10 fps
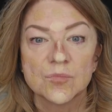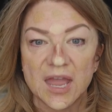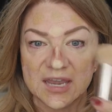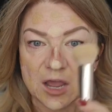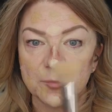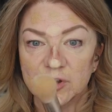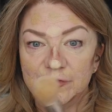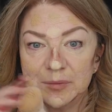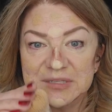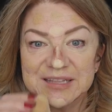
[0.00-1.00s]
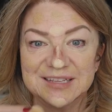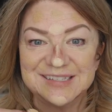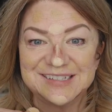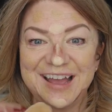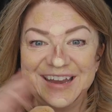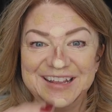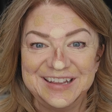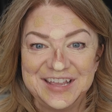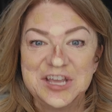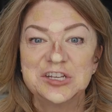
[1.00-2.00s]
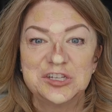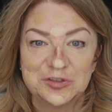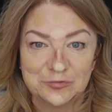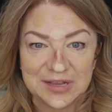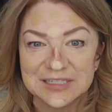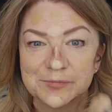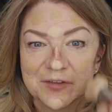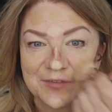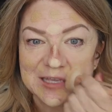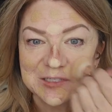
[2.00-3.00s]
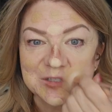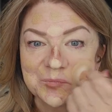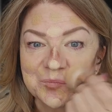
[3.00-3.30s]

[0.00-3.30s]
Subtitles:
And now I'm going to flip to this side to do the rest of my face.